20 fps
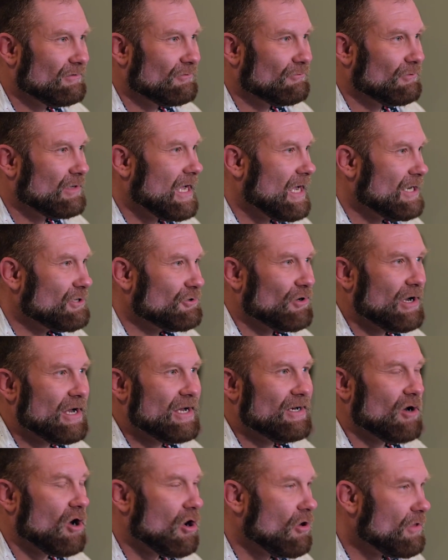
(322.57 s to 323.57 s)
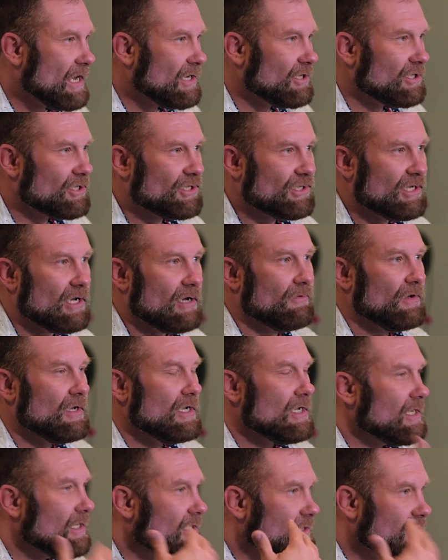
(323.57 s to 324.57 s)
hydrate, all that good stuff
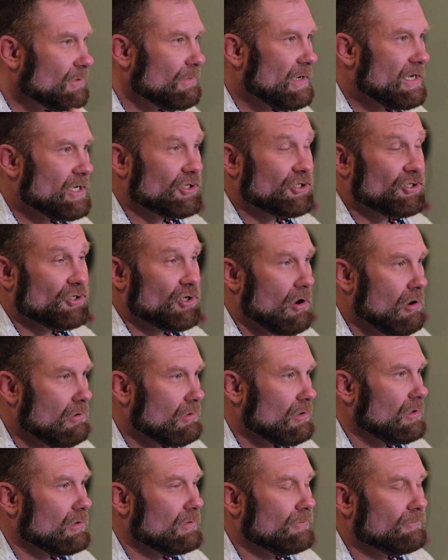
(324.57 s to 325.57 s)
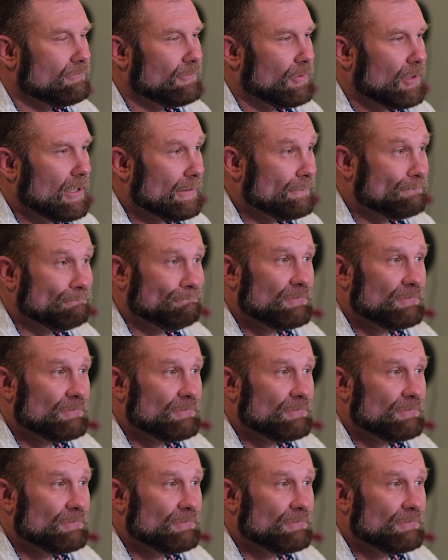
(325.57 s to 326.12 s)
to make you stronger, right?